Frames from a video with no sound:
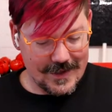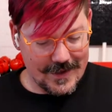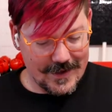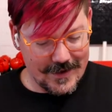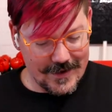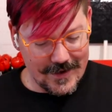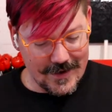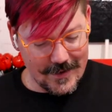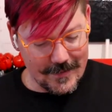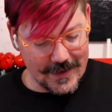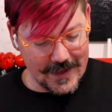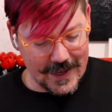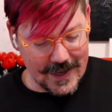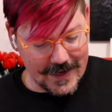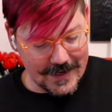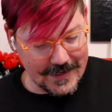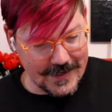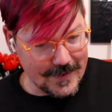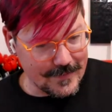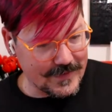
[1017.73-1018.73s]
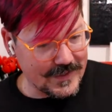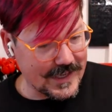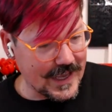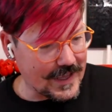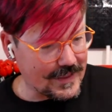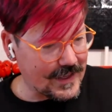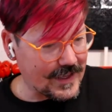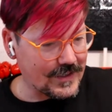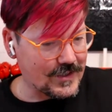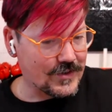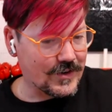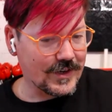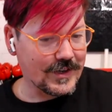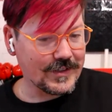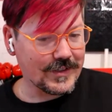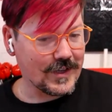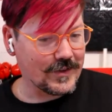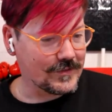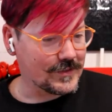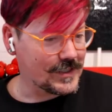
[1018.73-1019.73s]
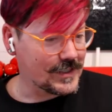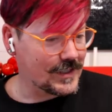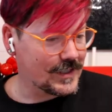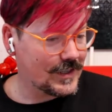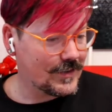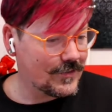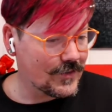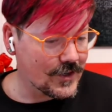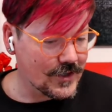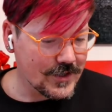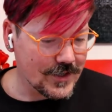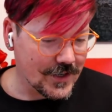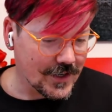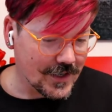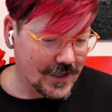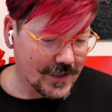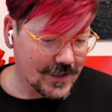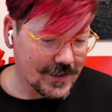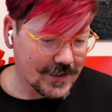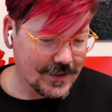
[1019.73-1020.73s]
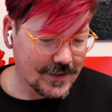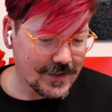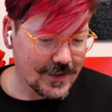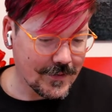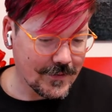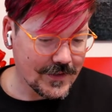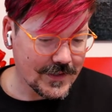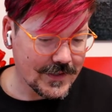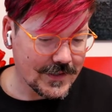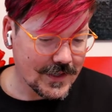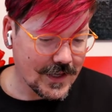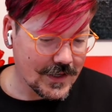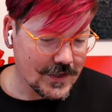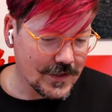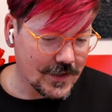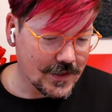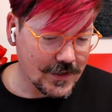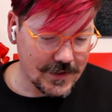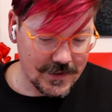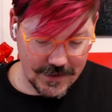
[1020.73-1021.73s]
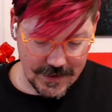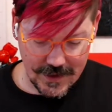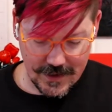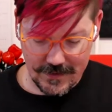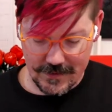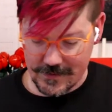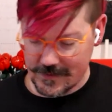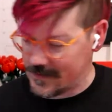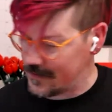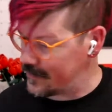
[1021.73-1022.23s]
Oh my gosh, I'm sad that journey's over for sure. It was such a good show.